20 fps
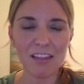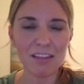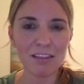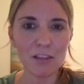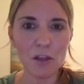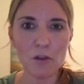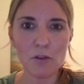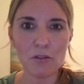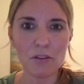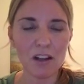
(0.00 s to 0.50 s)

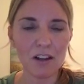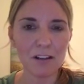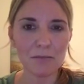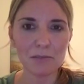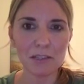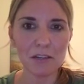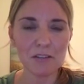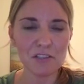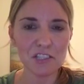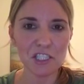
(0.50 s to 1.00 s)
low carb,
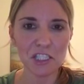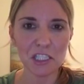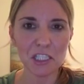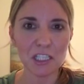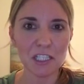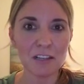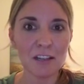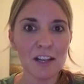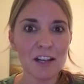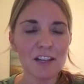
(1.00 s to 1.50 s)
low
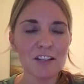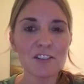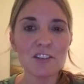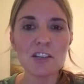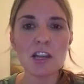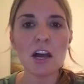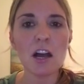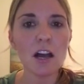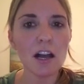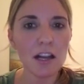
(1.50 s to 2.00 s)
sugar
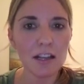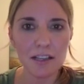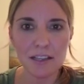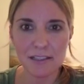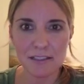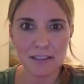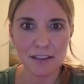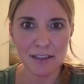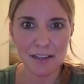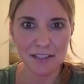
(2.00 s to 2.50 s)

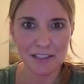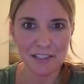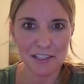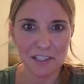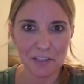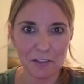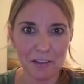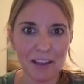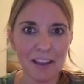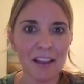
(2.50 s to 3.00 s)
chocolate sauce
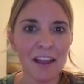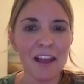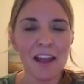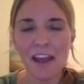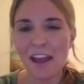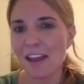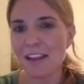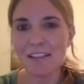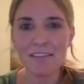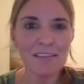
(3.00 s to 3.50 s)
to it,
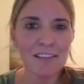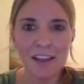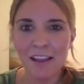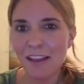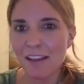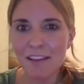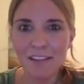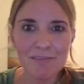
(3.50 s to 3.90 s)
and